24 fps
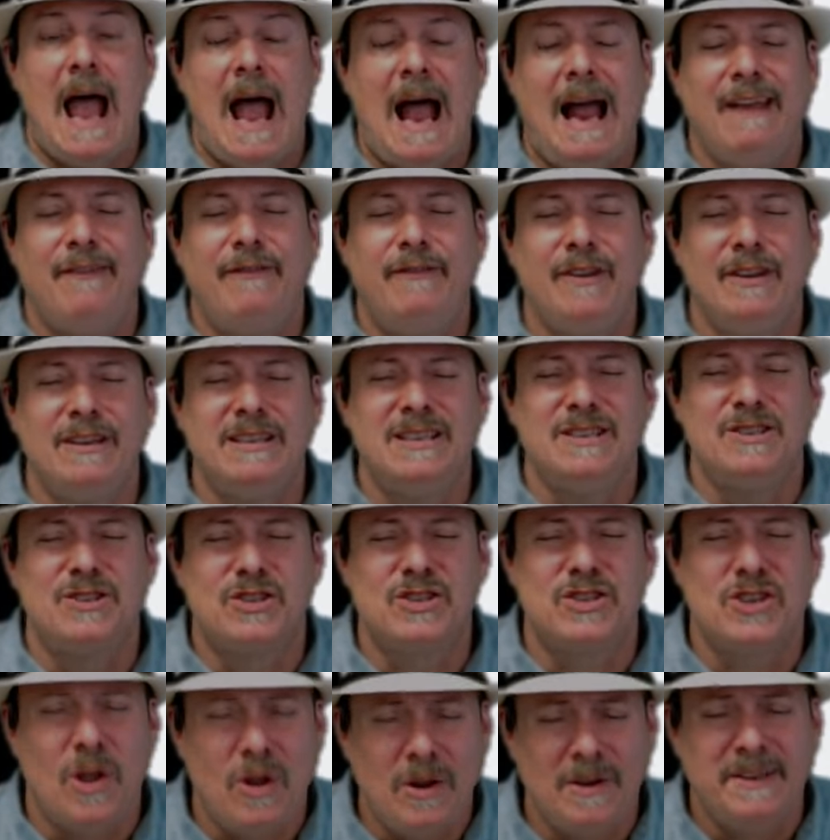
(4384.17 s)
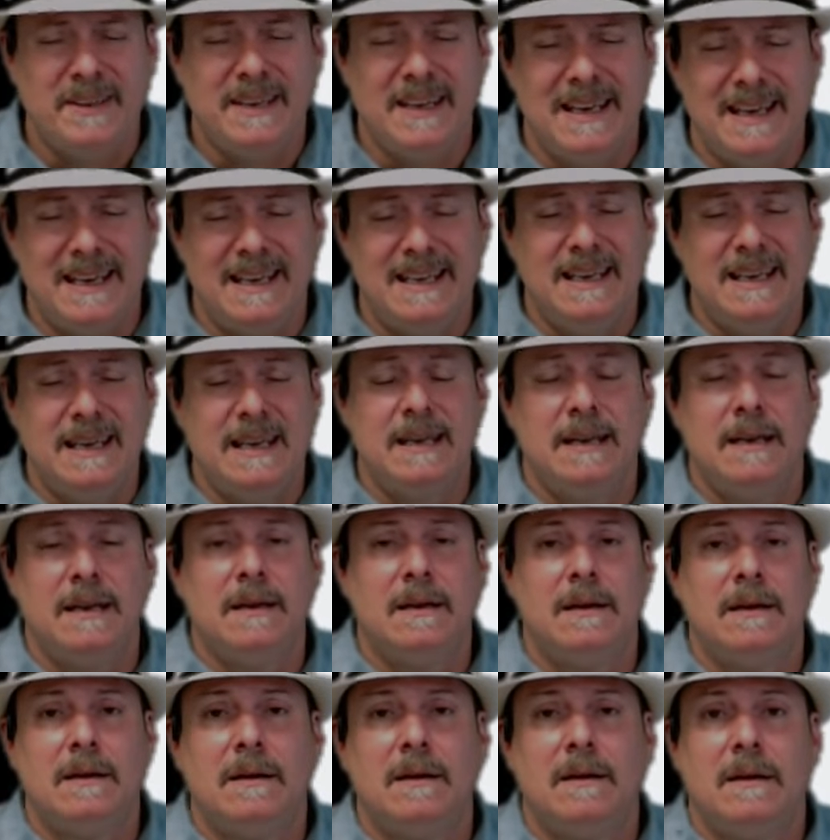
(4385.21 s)
I feel insulted
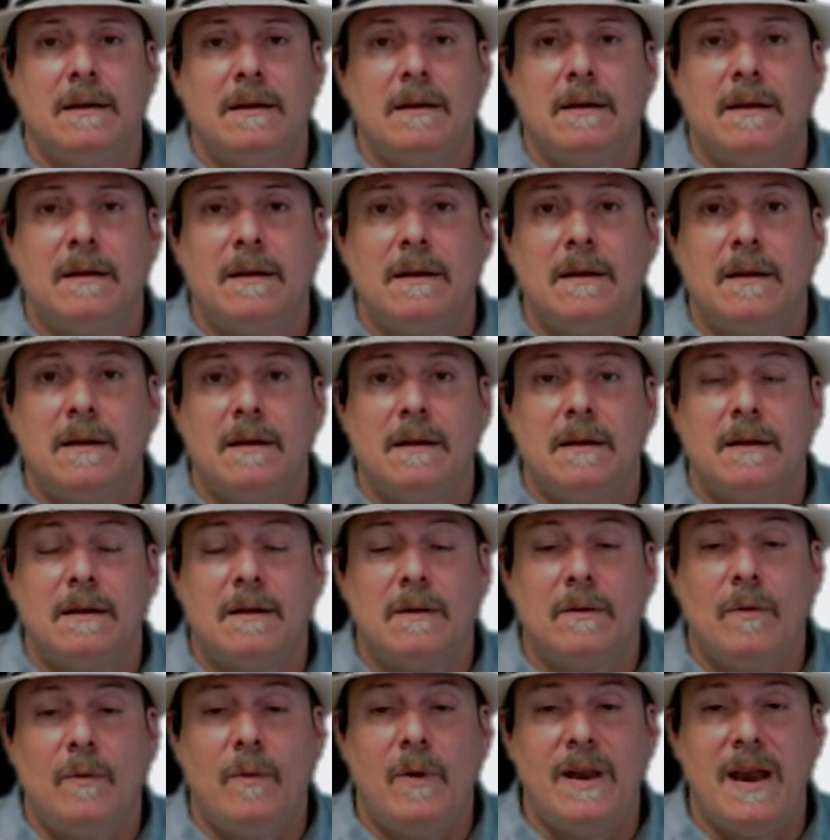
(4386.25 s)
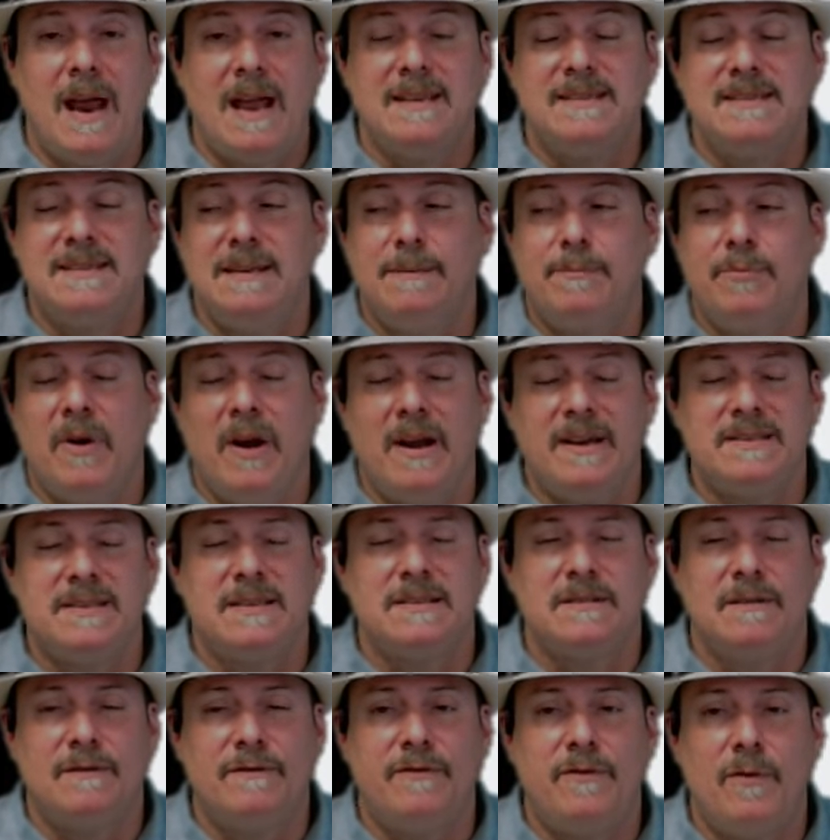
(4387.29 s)
when I see
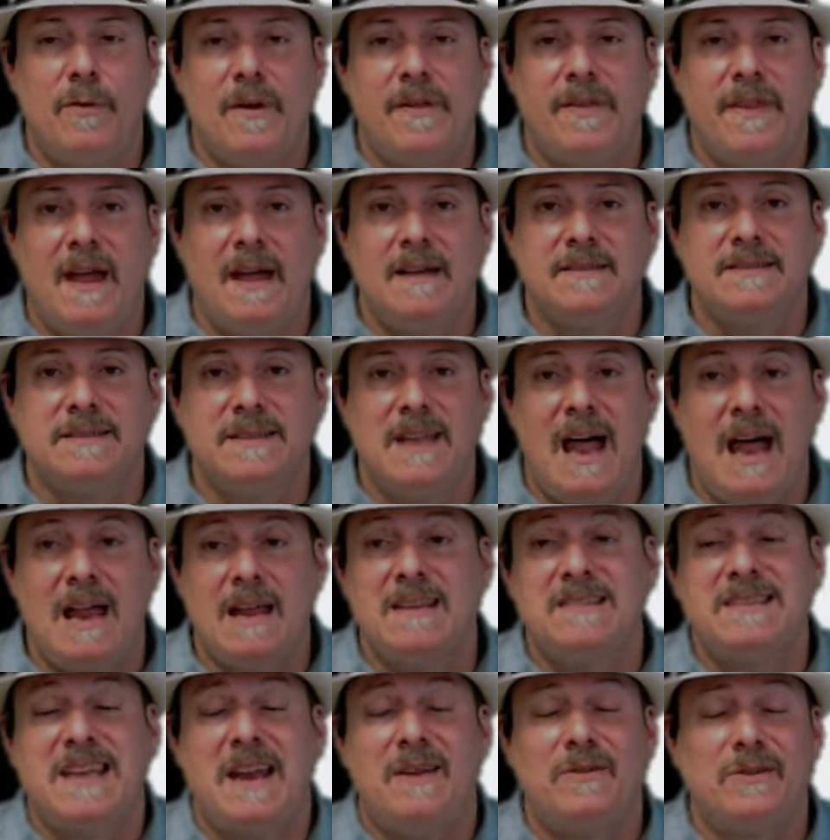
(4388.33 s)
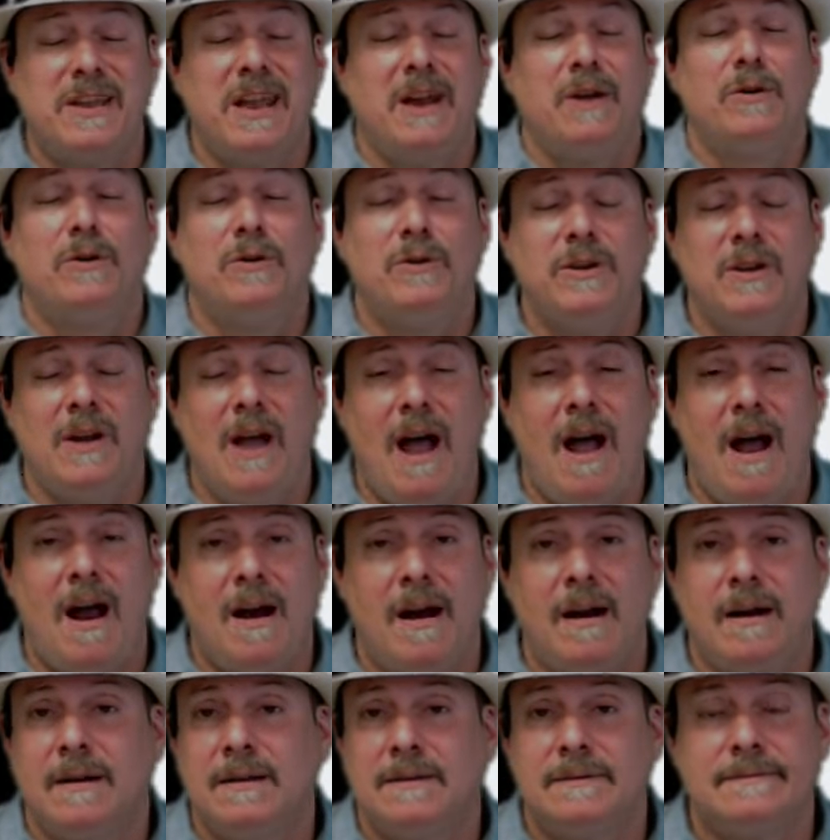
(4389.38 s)
prices of $4,000. I don't care who you
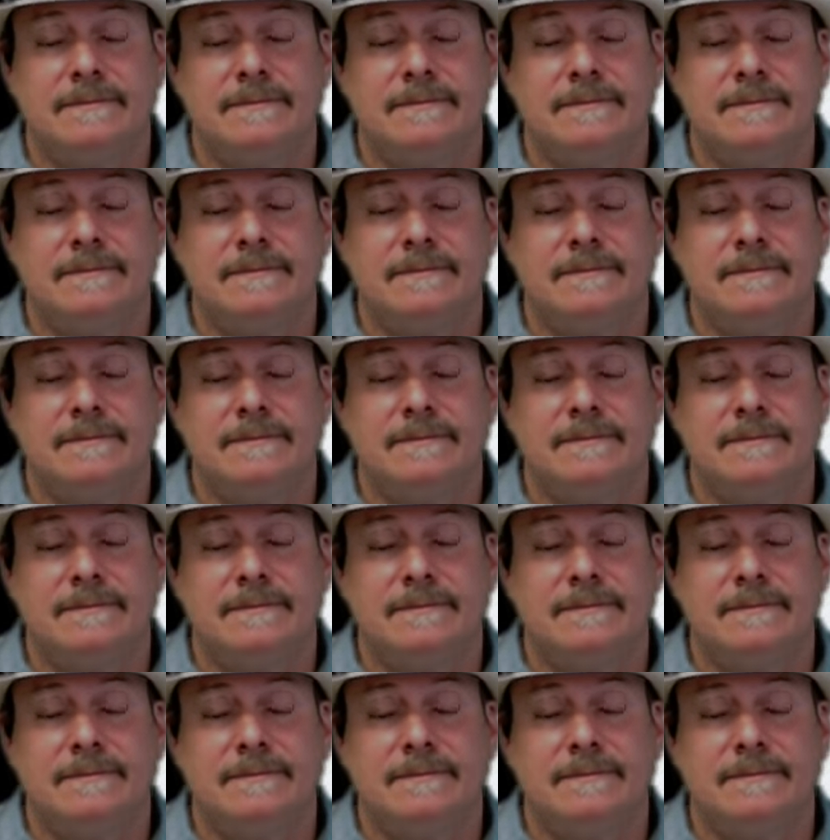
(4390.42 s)
are.